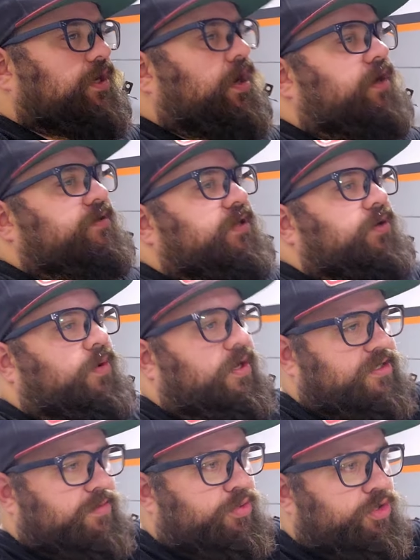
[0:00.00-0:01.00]
it constantly
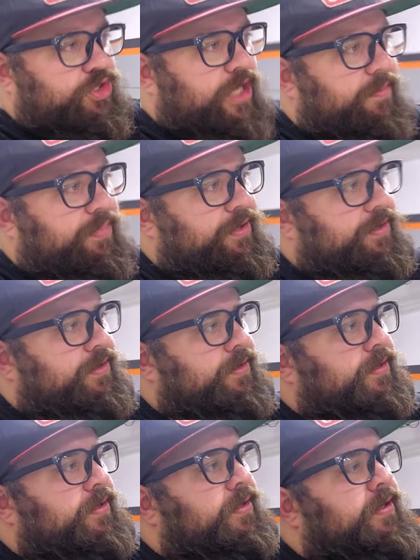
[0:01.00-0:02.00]
wants to push up
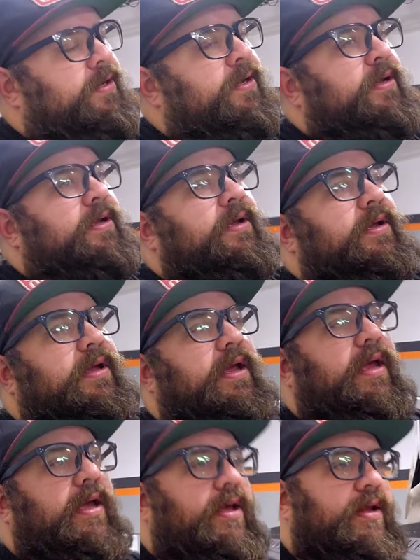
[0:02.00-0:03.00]

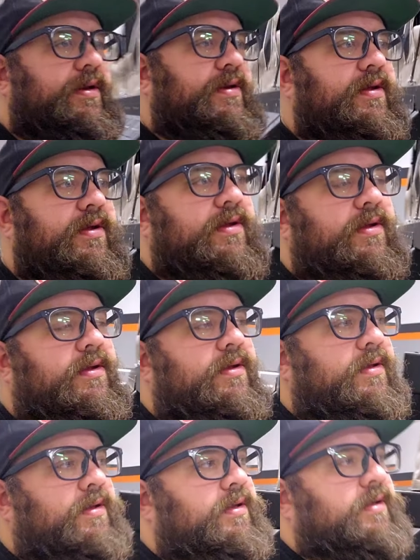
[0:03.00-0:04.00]
and
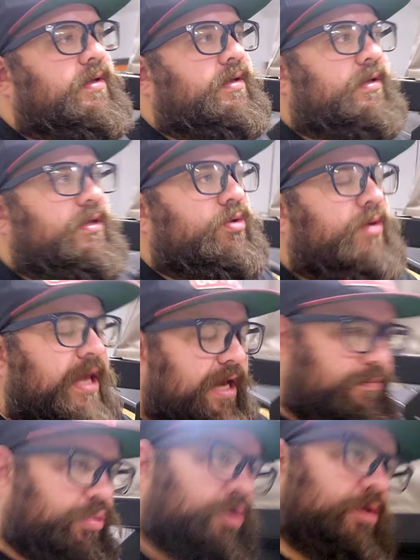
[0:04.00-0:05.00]
you
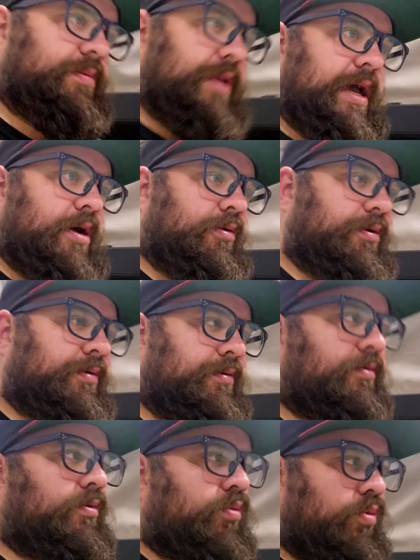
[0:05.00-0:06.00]
can't pull them down
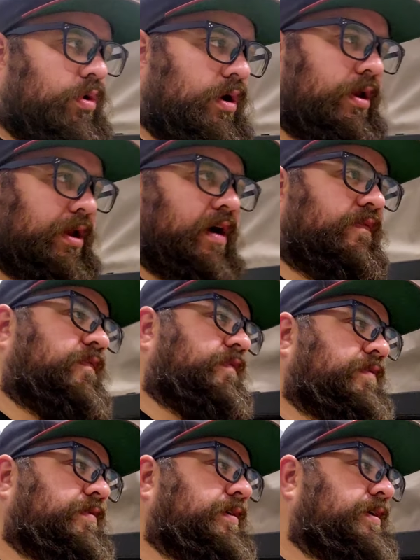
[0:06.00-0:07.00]
enough.
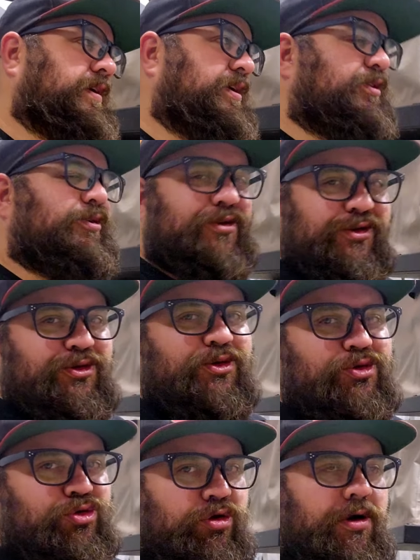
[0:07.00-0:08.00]
They're just too
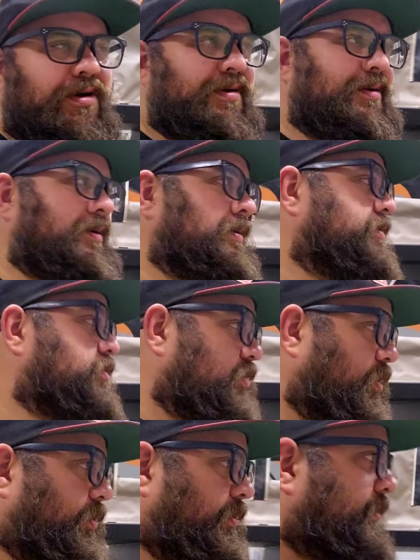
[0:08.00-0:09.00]
strong.
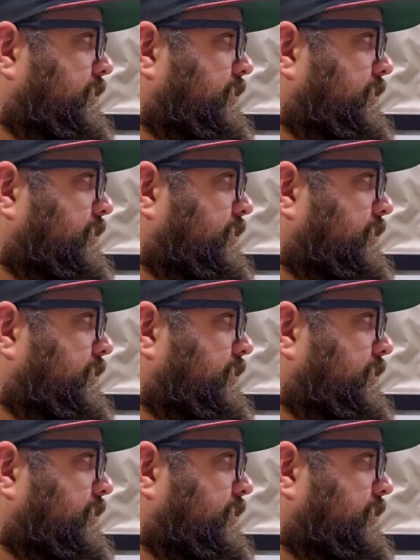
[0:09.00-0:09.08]
So